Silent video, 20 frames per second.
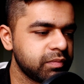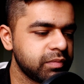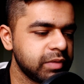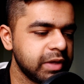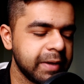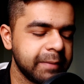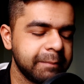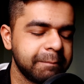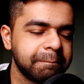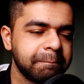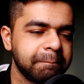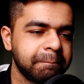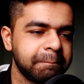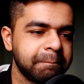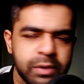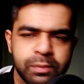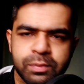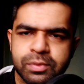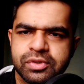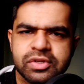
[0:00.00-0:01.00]
yeah,
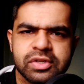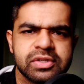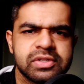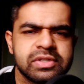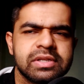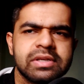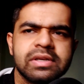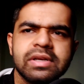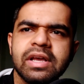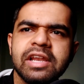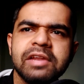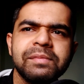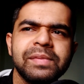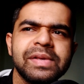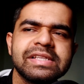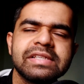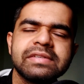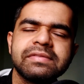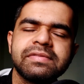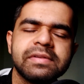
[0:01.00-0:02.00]
it was just an
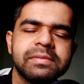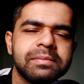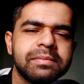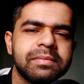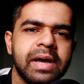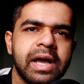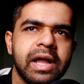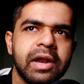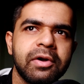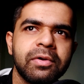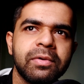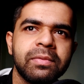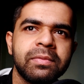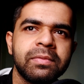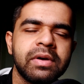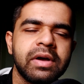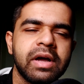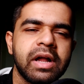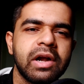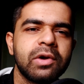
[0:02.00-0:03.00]
amazing film. I don't know
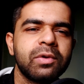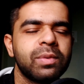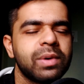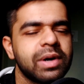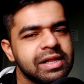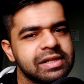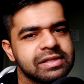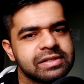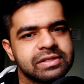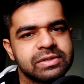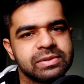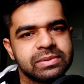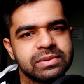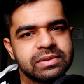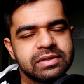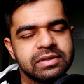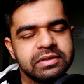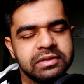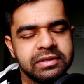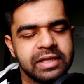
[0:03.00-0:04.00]
what else to
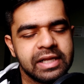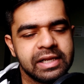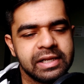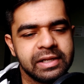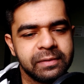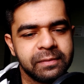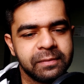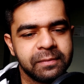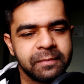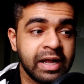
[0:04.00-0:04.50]
tell you.